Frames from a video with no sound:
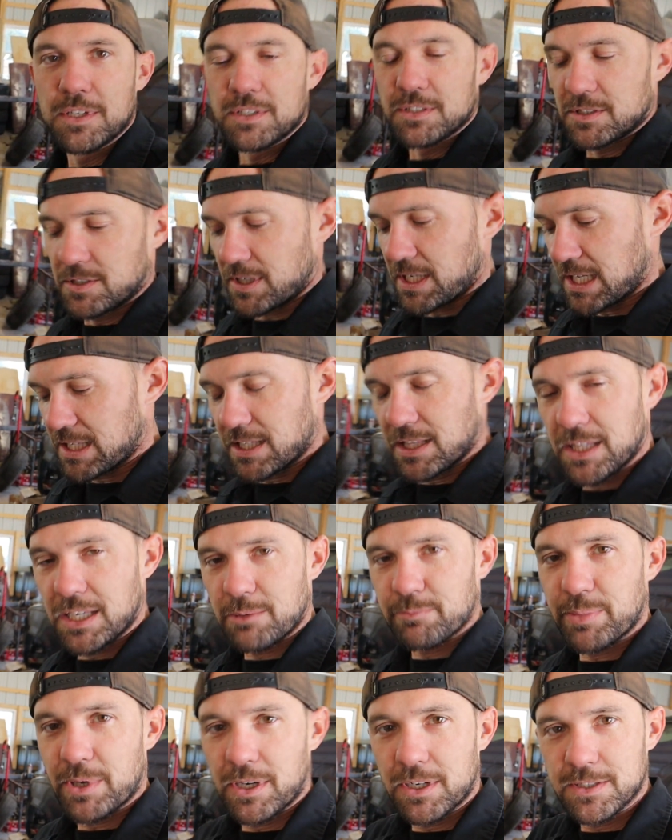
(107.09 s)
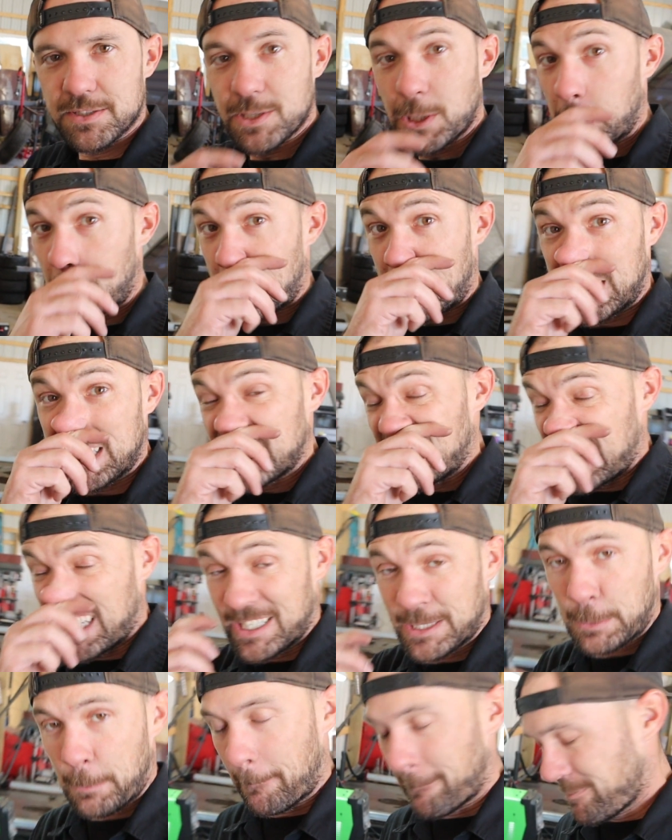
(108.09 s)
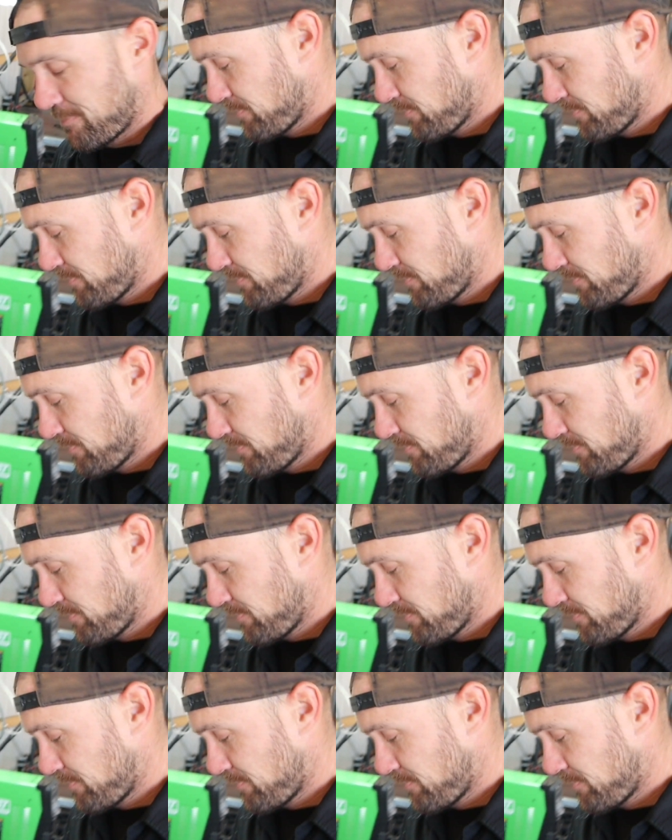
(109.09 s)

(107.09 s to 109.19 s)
So I got the link bars all cut down.